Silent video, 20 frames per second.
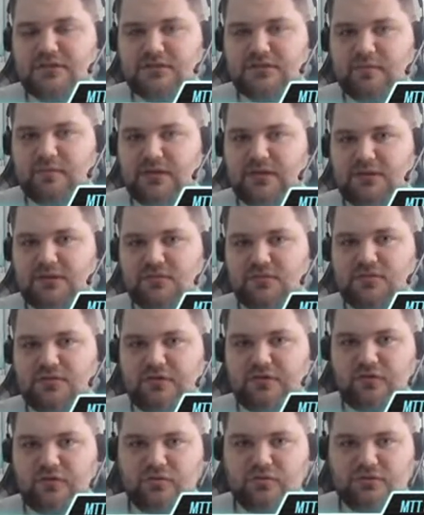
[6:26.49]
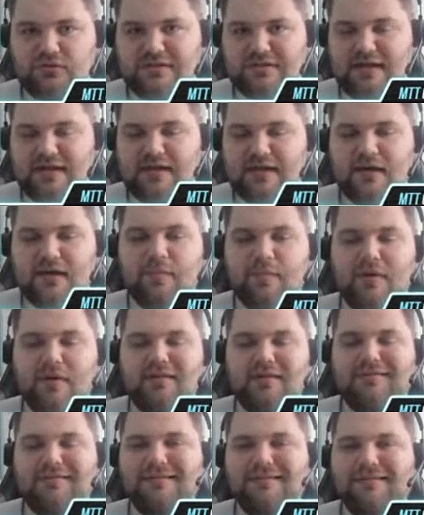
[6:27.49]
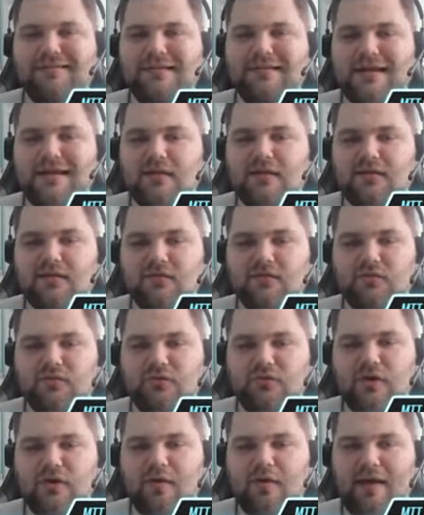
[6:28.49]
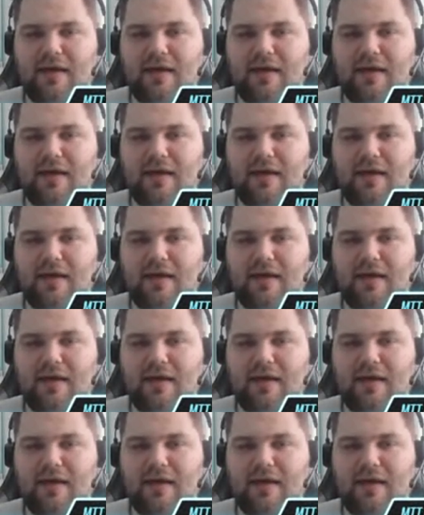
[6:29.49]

So make sure to stay up until the end to know